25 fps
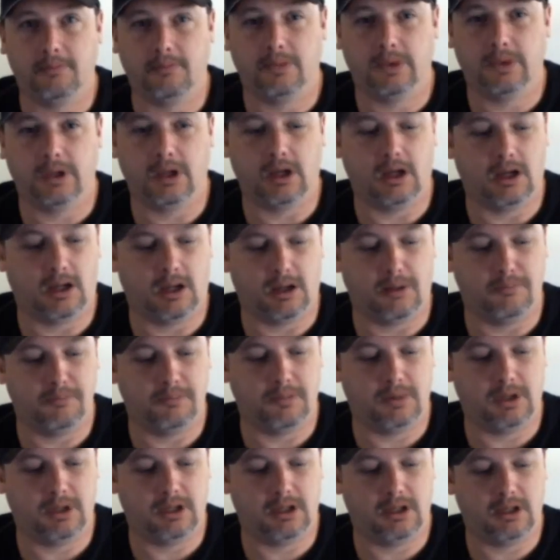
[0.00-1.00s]

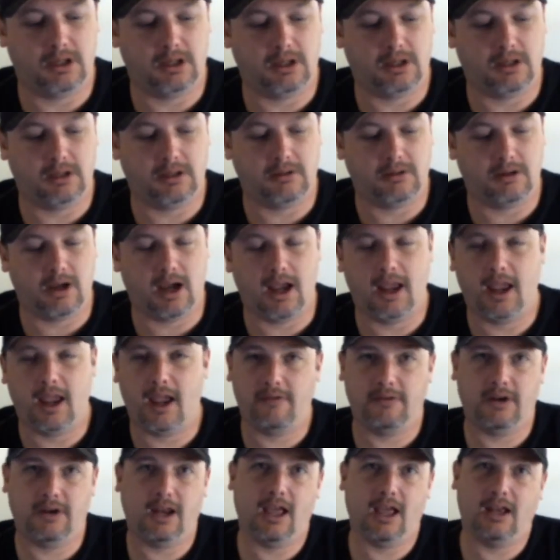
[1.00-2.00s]
I
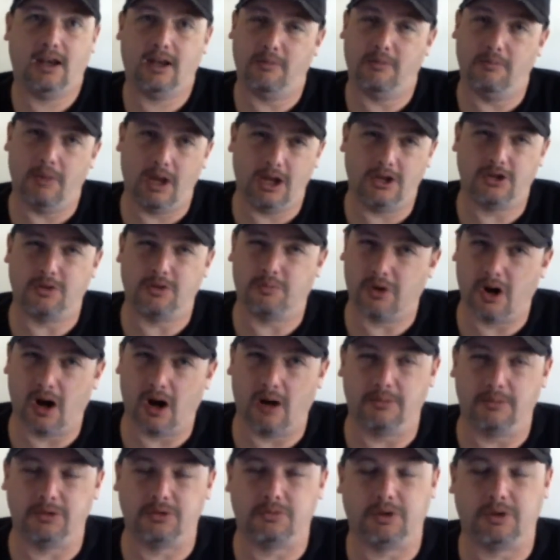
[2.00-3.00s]
haven't had any major
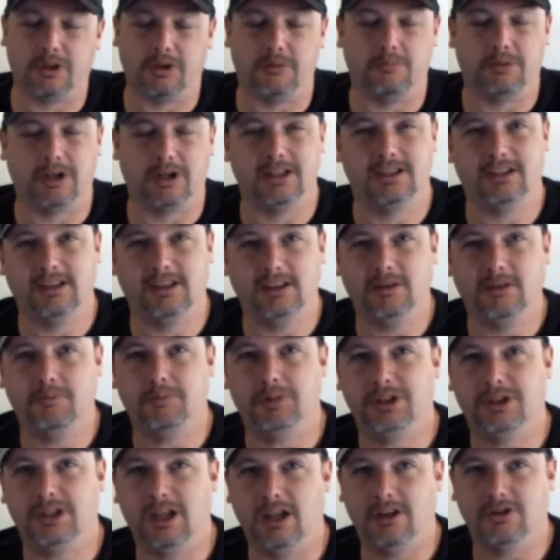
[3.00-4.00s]
problems with it, but I see the
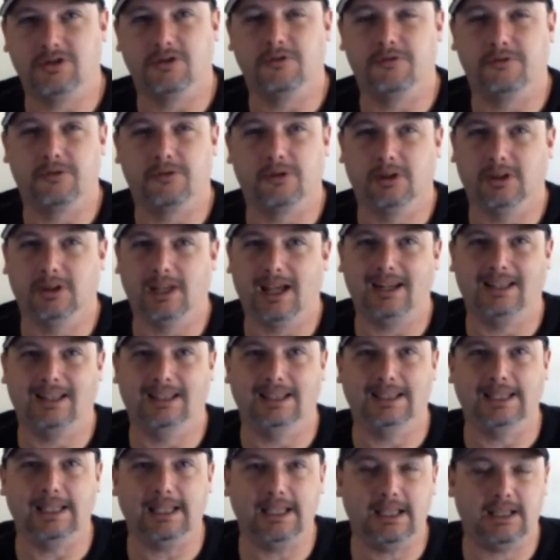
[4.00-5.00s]
potential for a lot
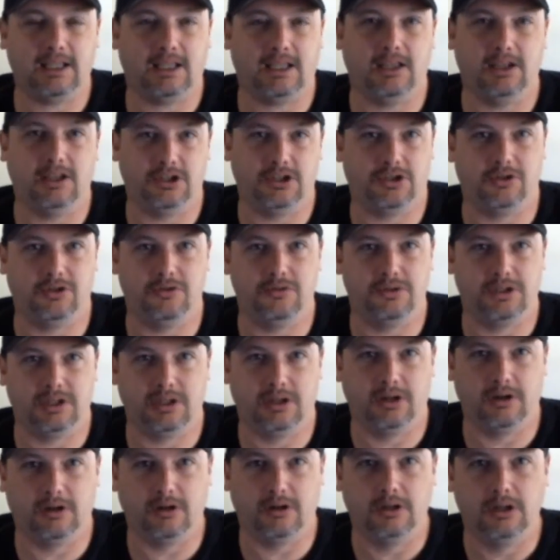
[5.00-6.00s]
of leak issues
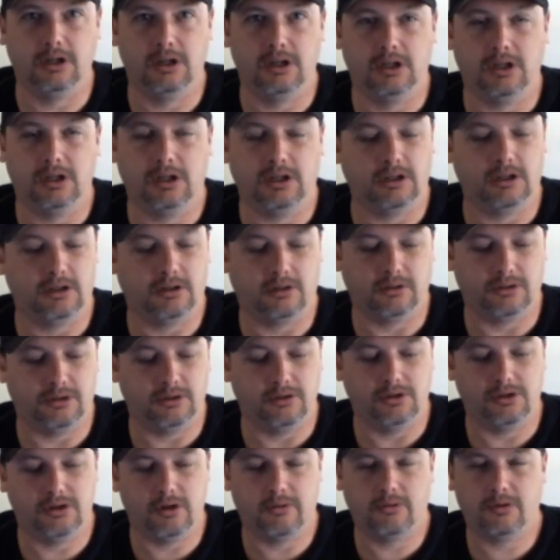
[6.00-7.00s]
here.
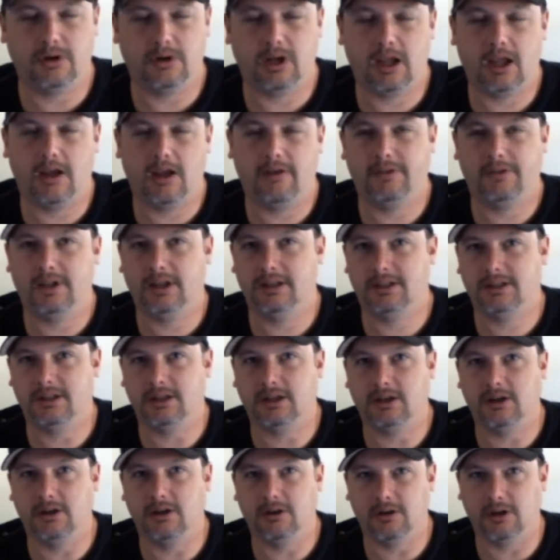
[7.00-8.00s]
You don't have that
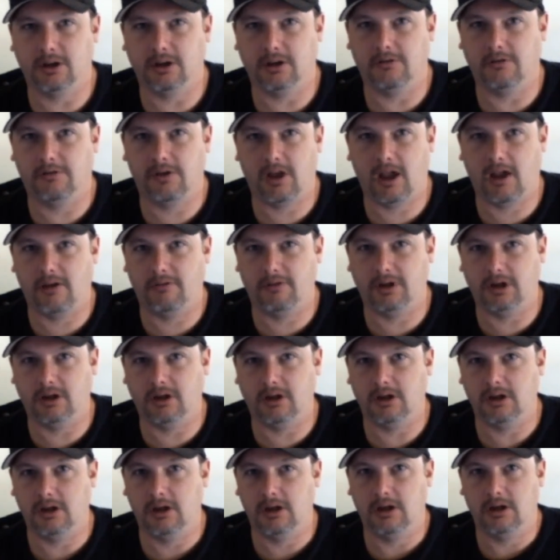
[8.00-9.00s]
security of
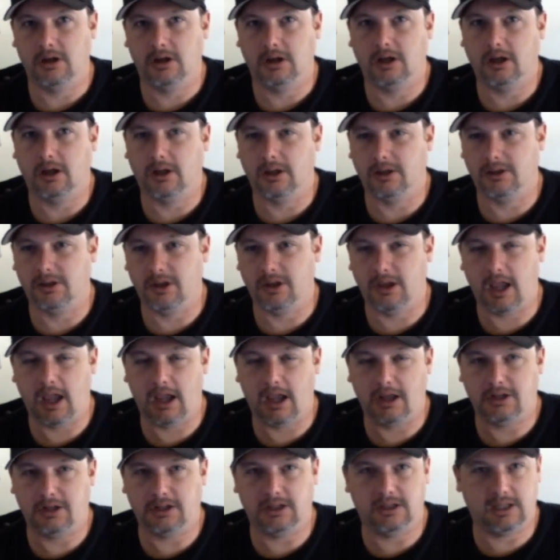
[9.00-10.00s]
having the
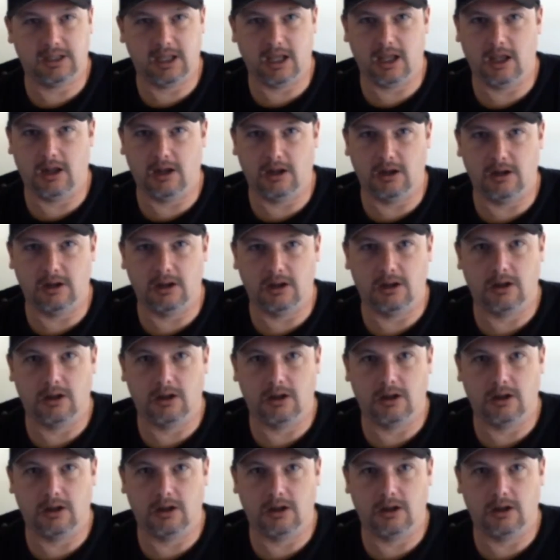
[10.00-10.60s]
8 to 10